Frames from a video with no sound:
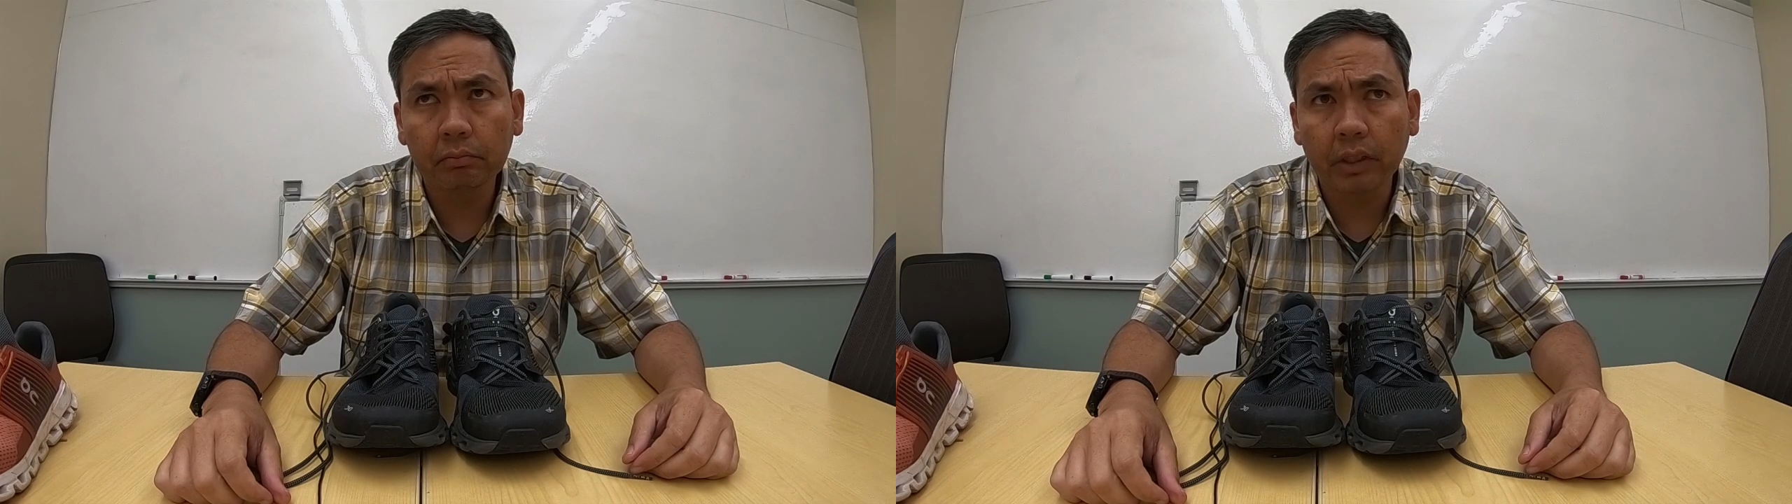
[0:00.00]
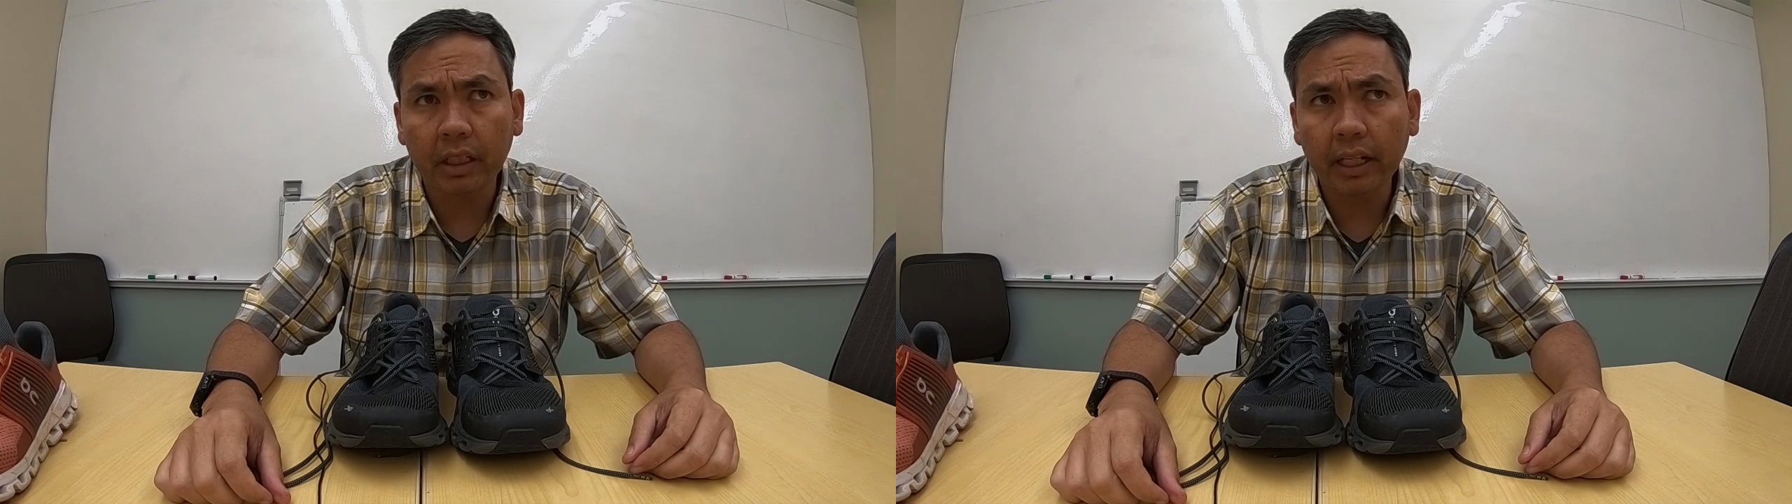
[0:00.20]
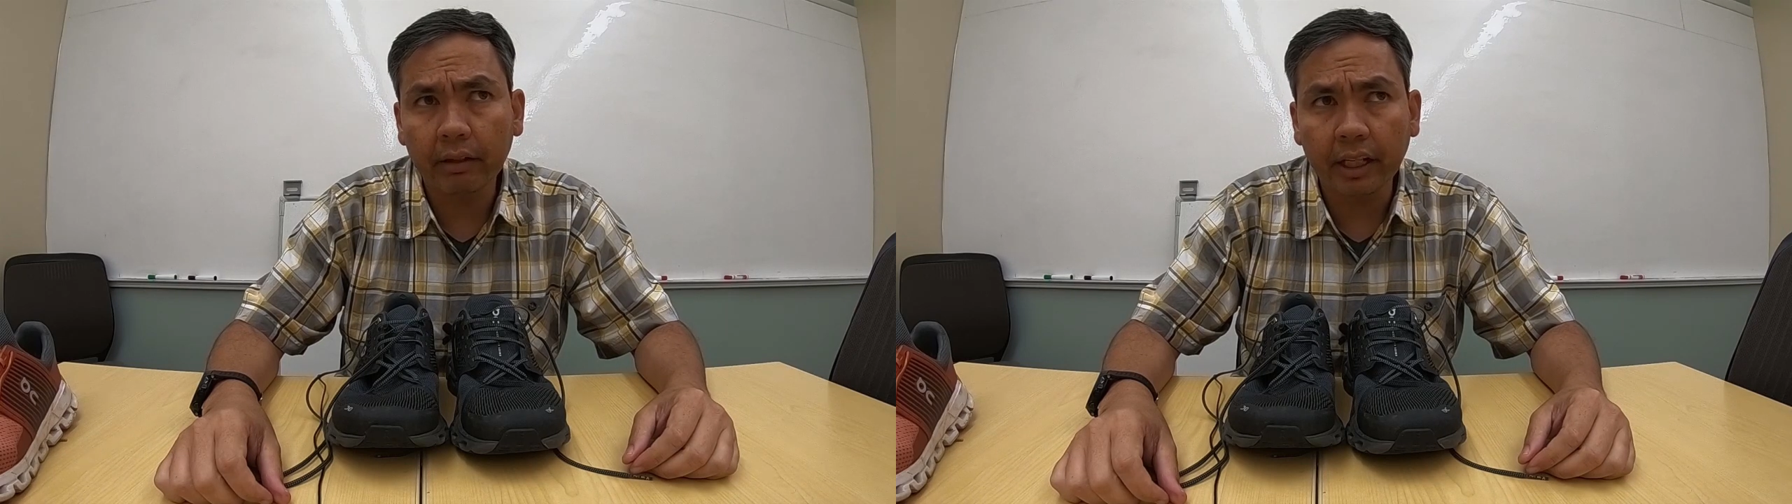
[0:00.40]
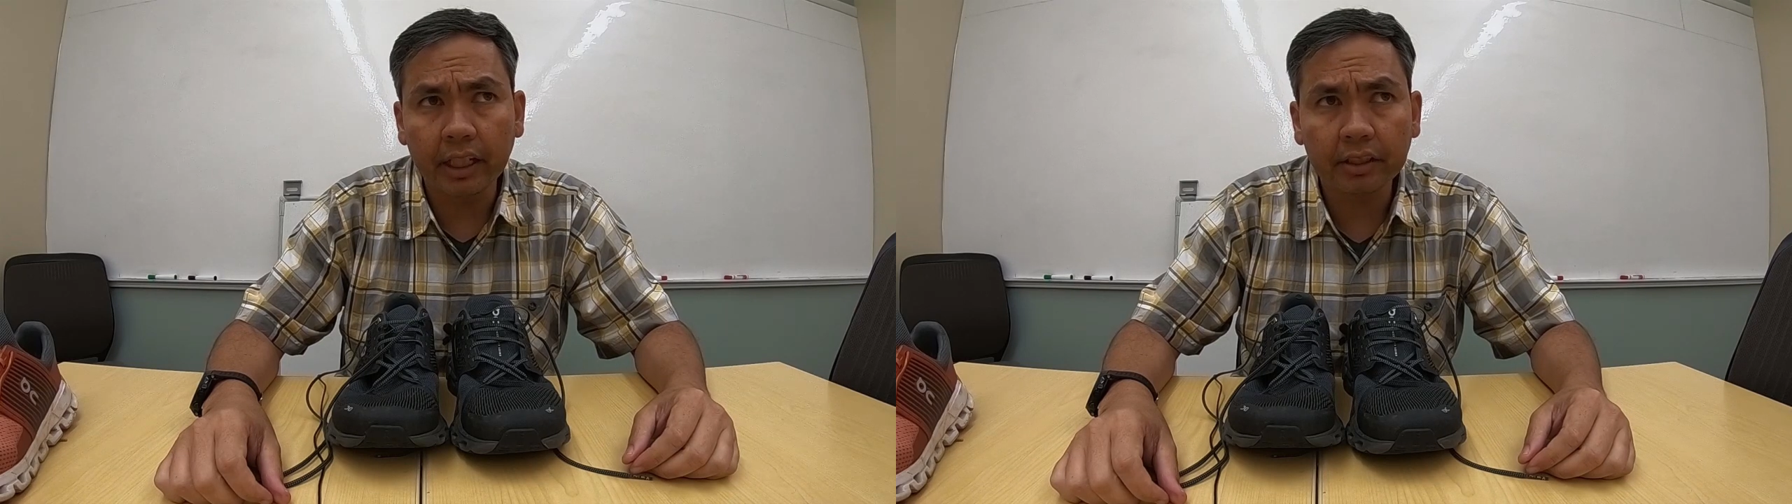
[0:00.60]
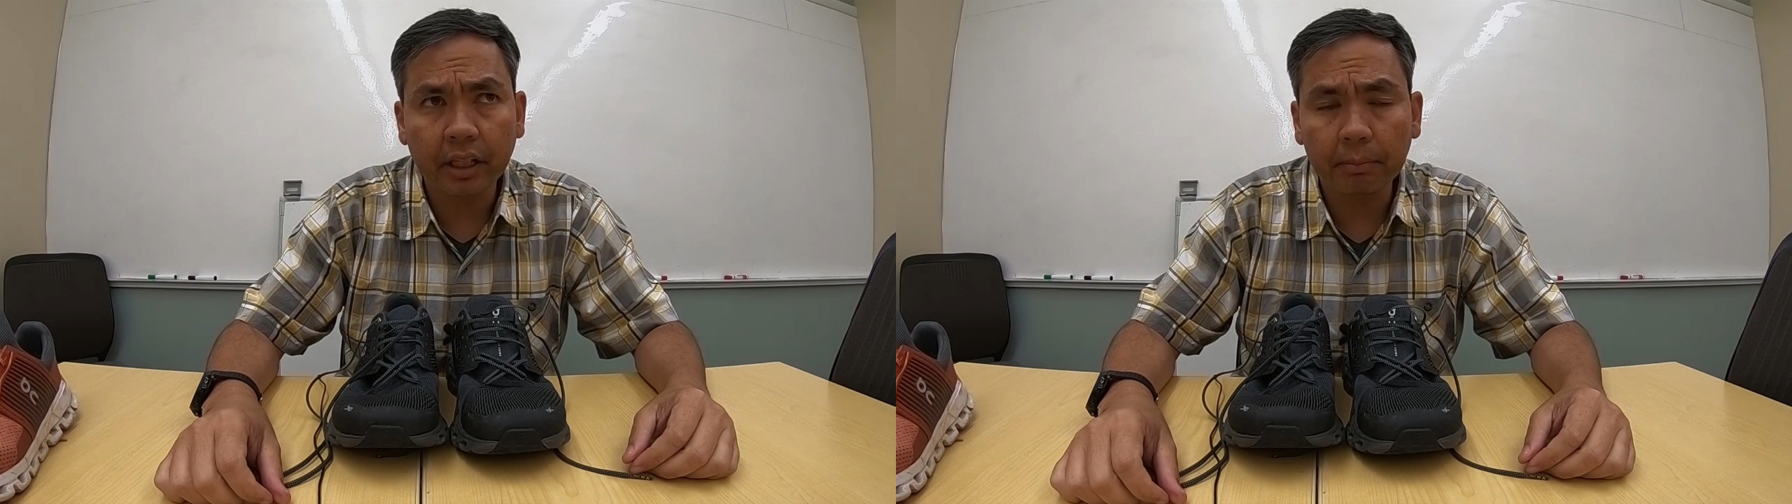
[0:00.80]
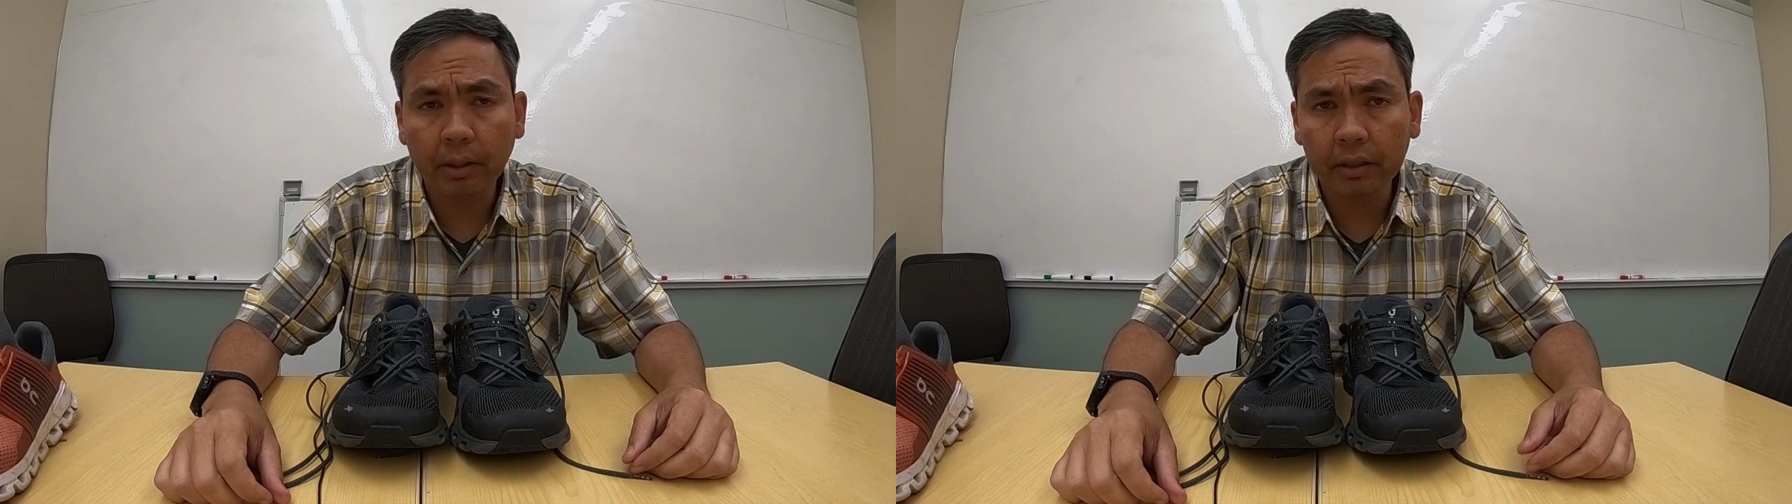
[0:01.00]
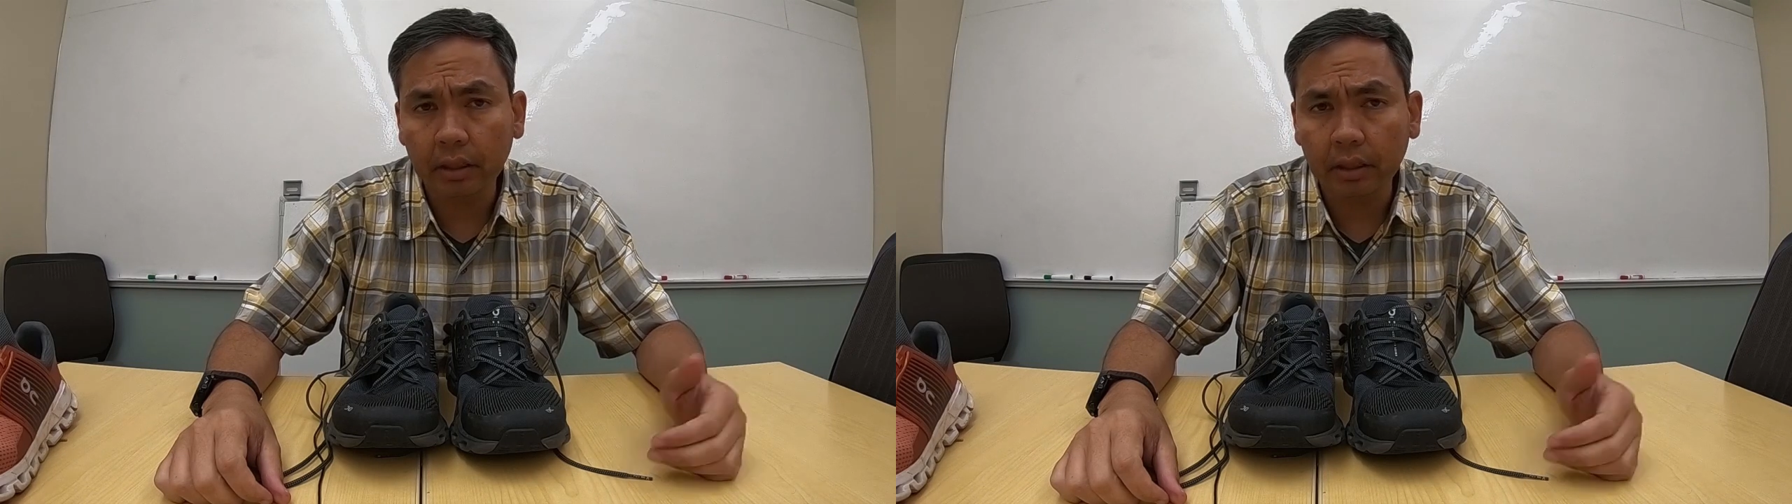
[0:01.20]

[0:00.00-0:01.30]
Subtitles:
Edge that I bought,